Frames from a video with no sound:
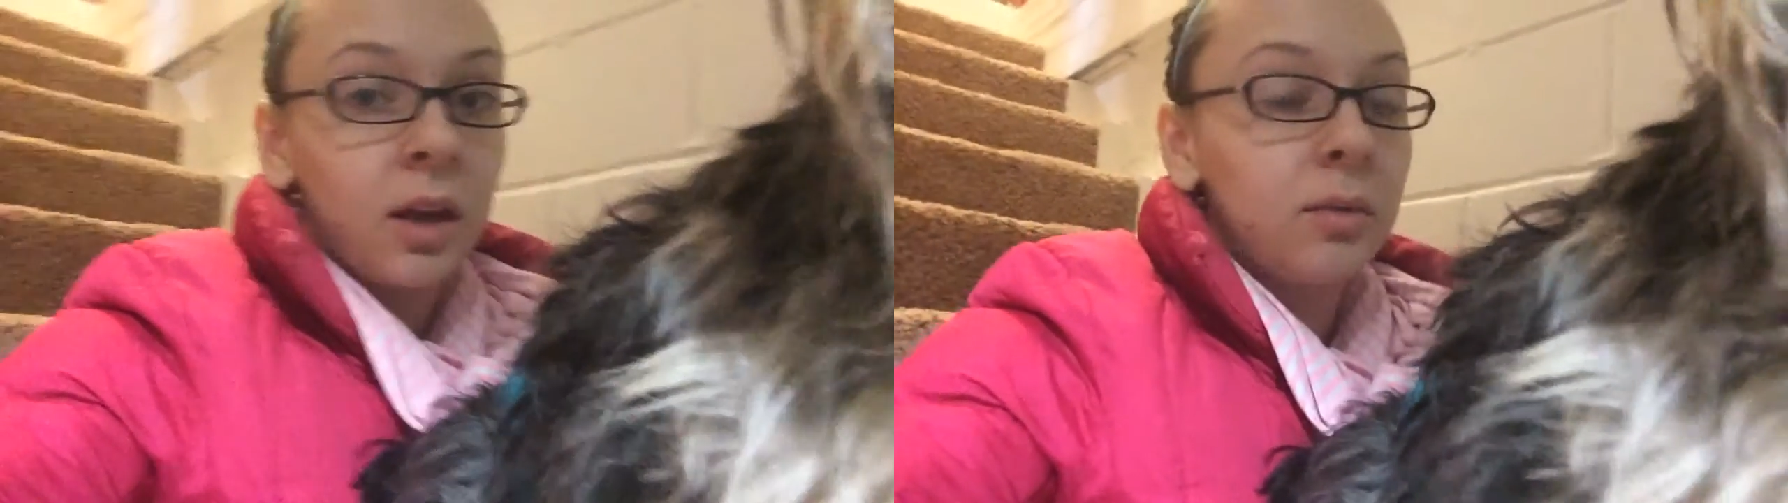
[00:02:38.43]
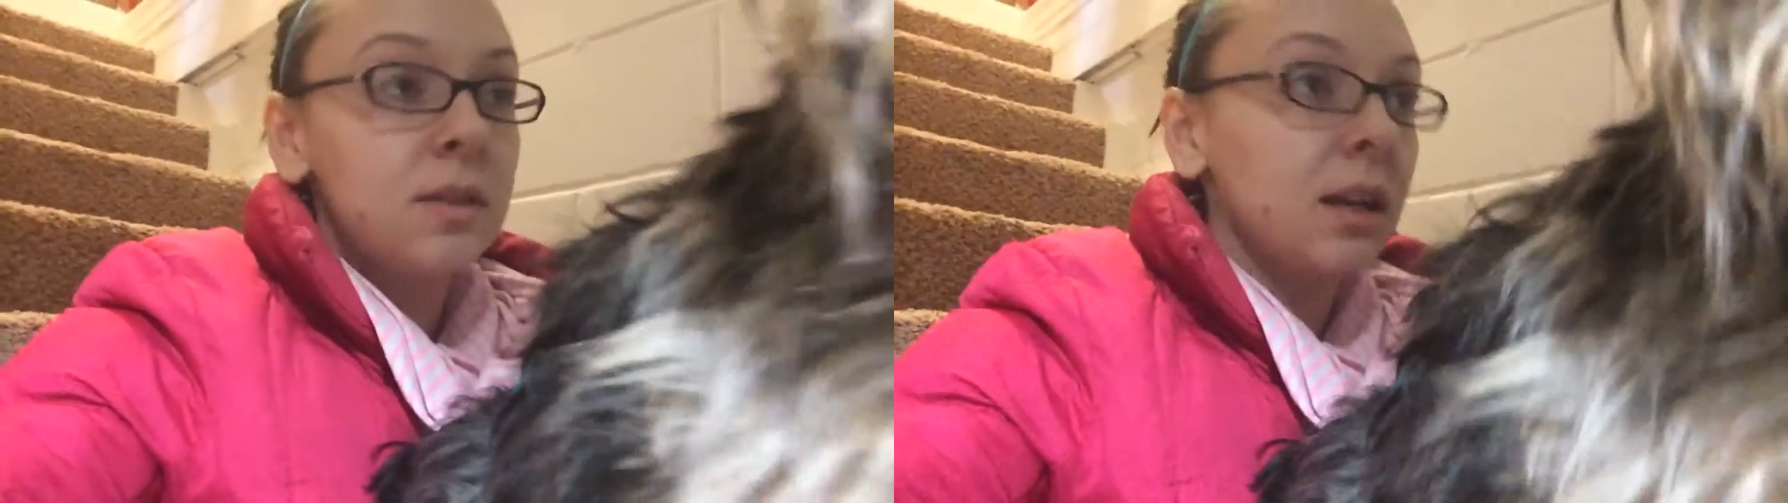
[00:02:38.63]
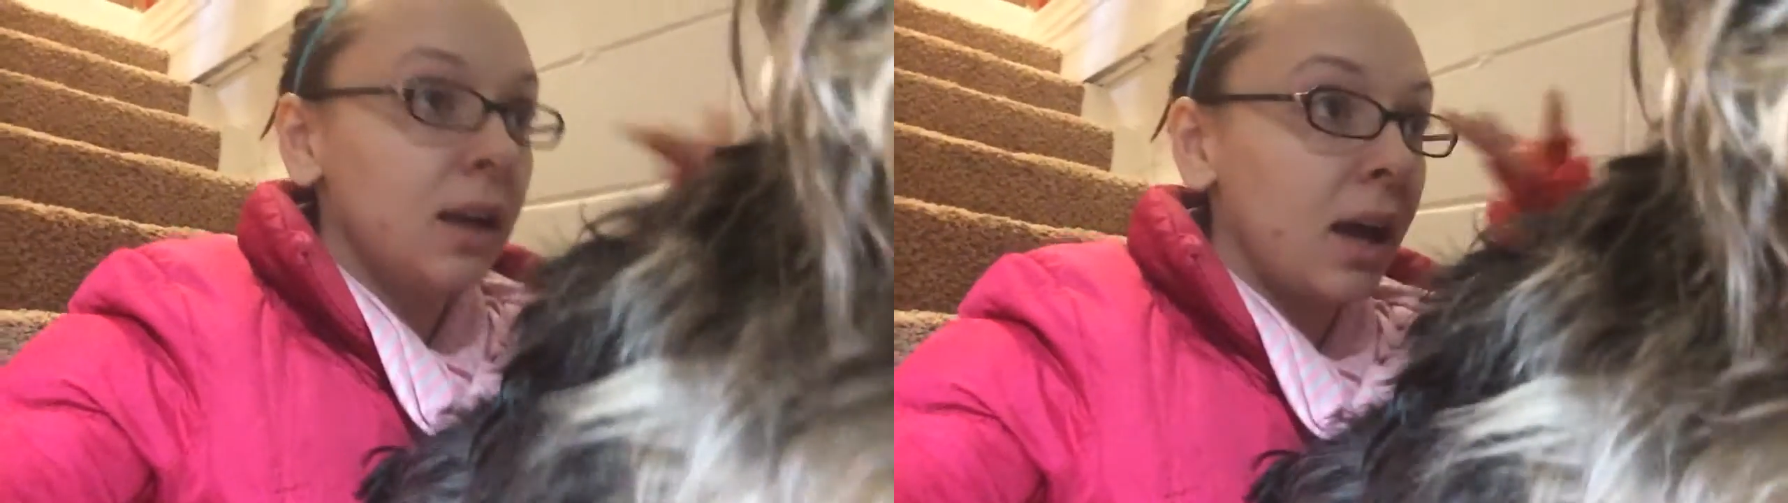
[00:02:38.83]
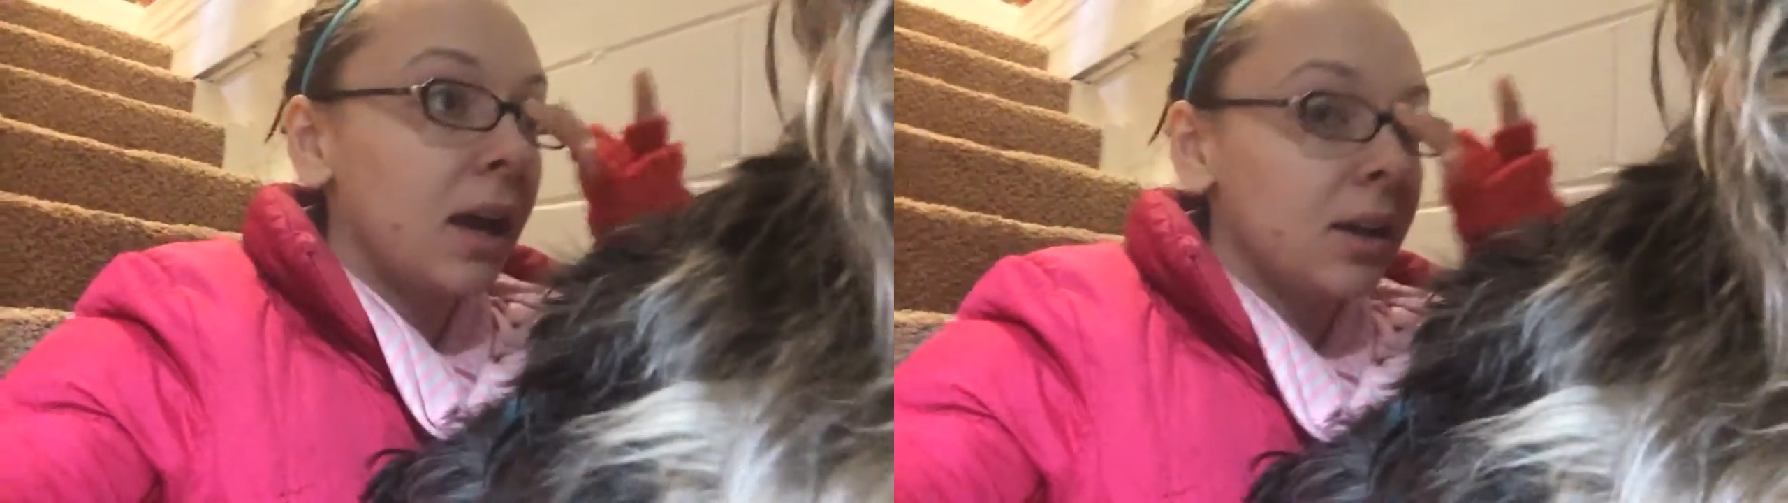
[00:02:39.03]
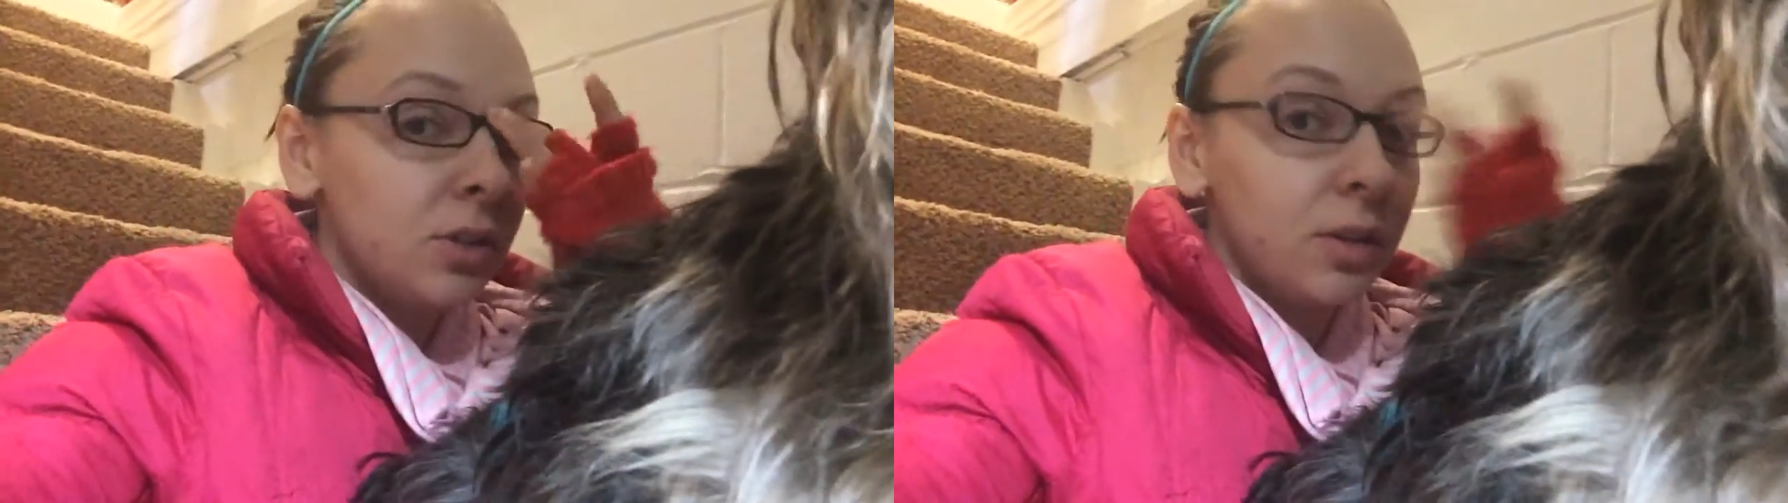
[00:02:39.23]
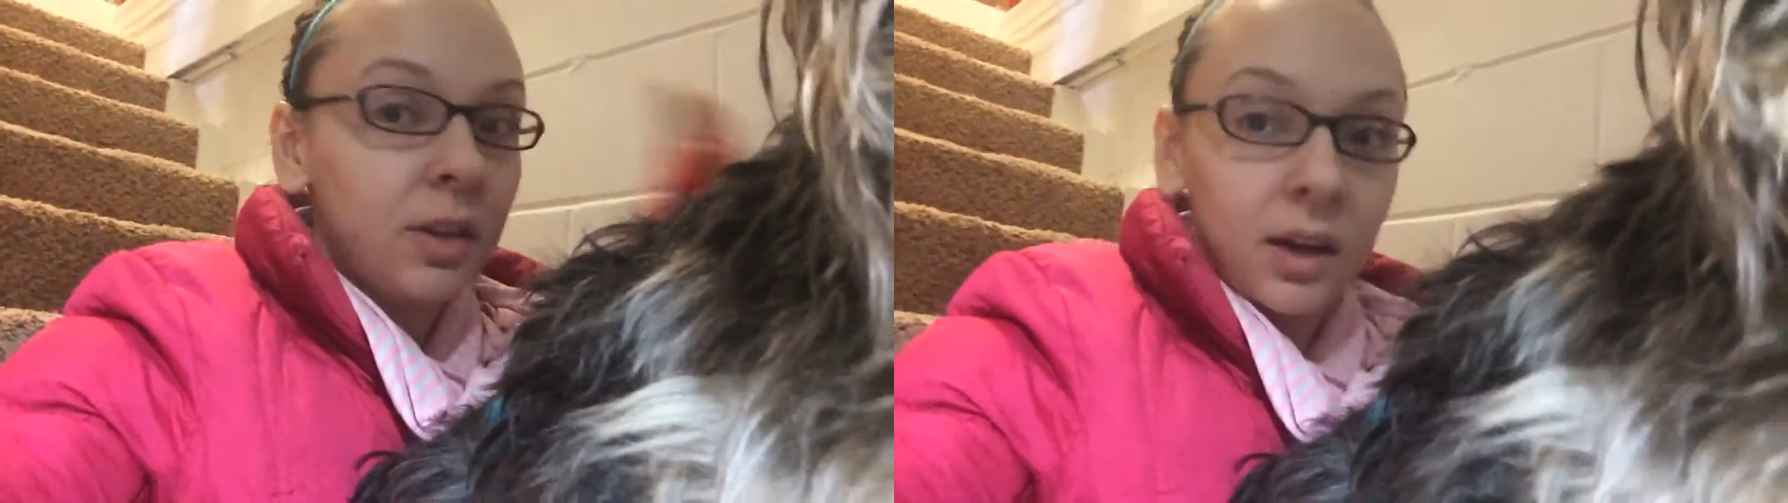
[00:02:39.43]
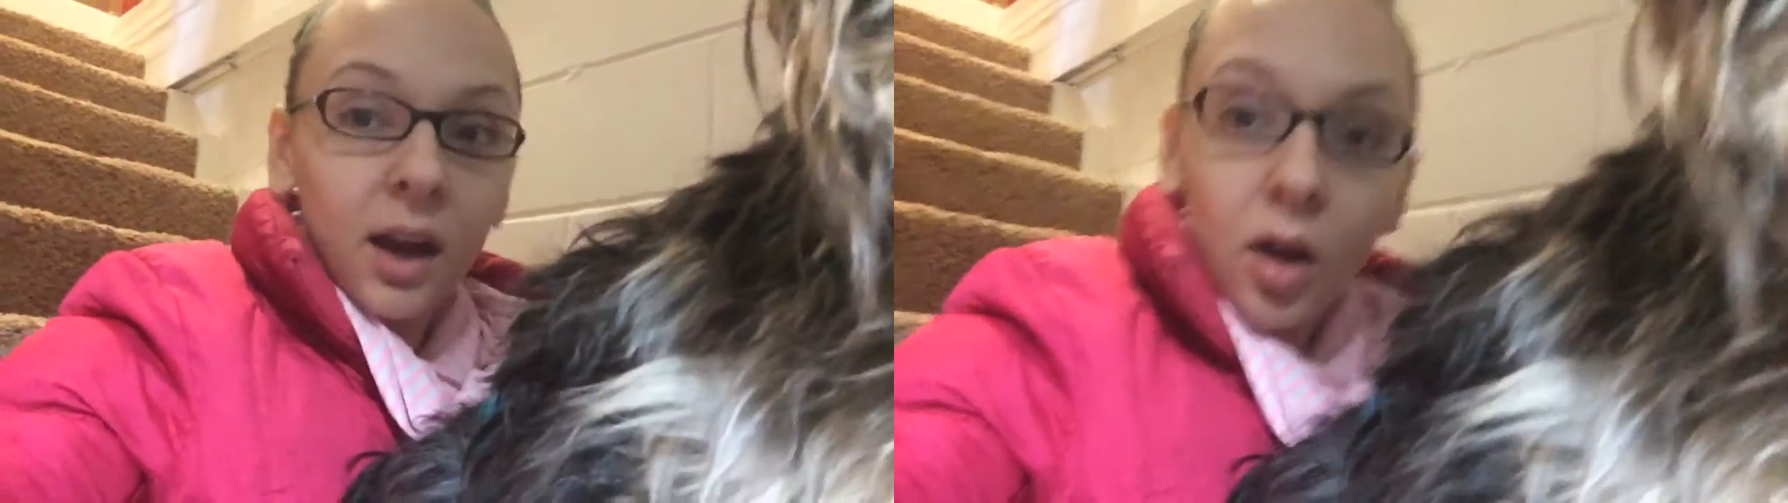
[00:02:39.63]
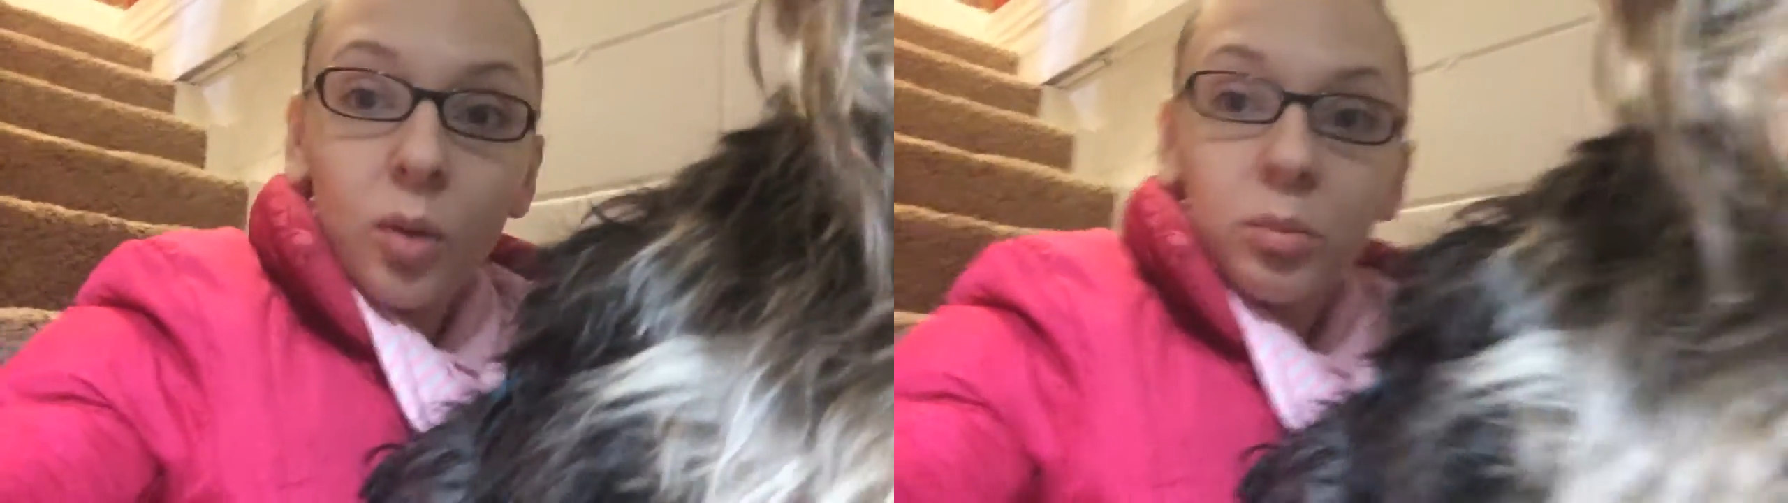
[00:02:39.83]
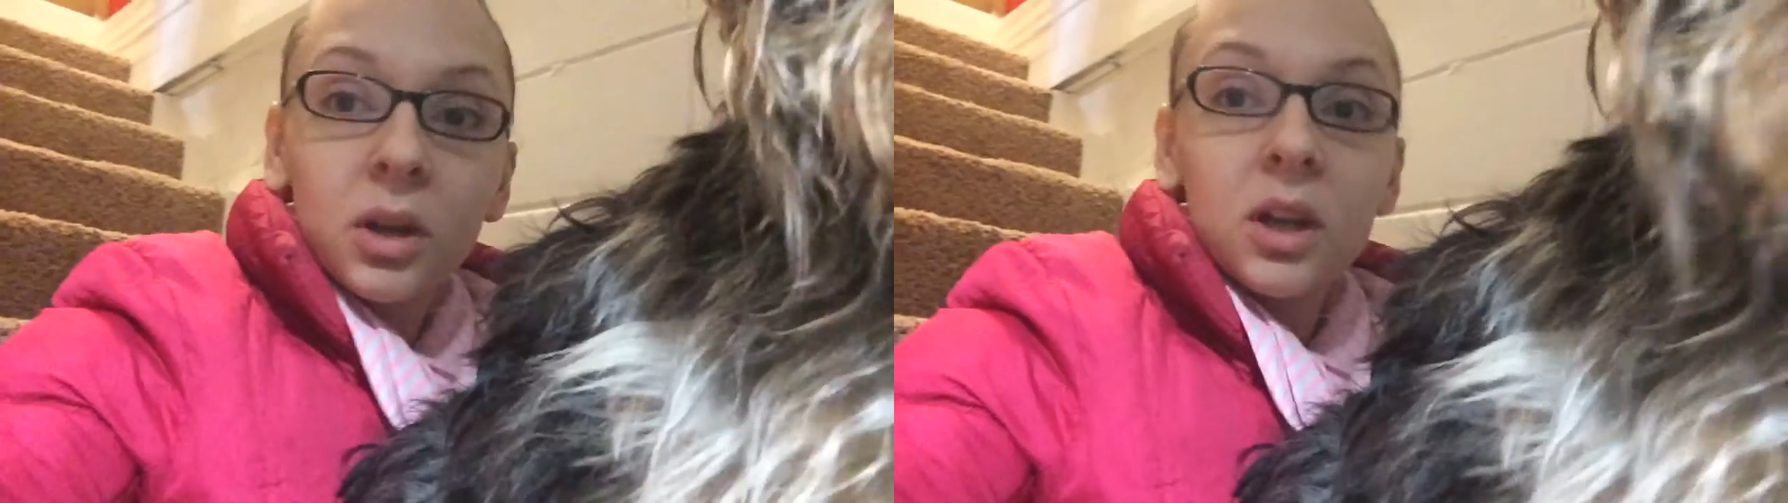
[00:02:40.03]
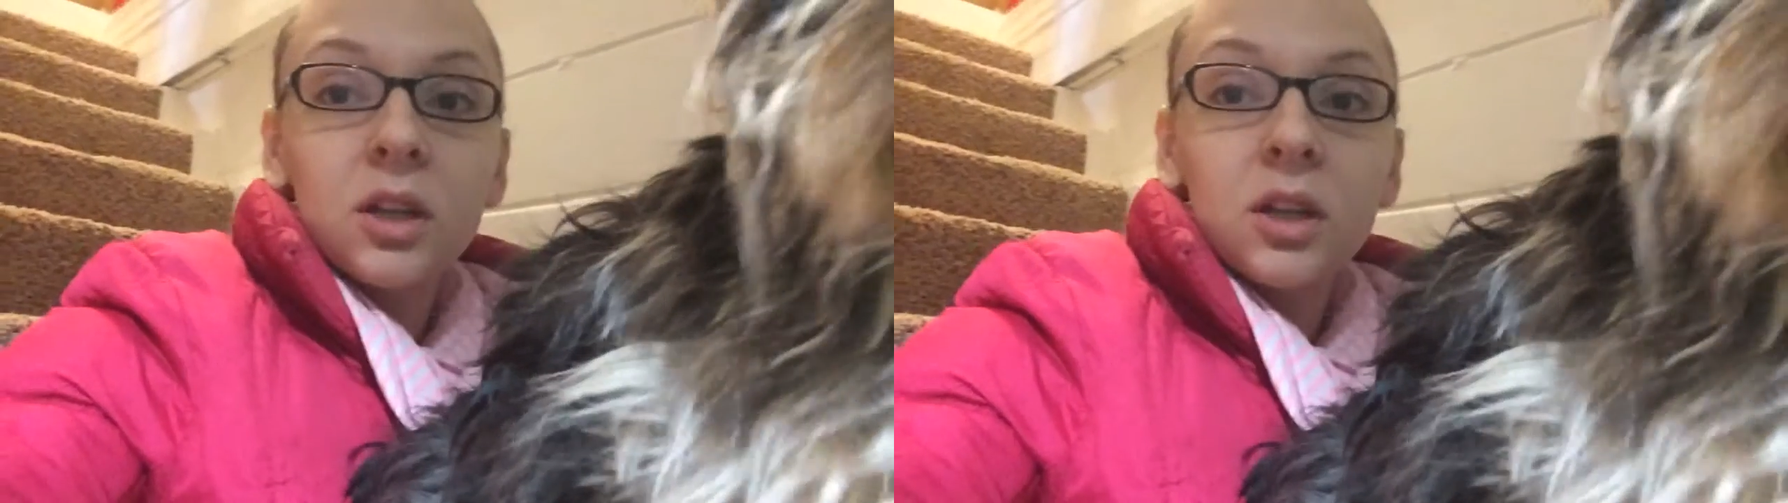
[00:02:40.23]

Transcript: It was like, I actually need help.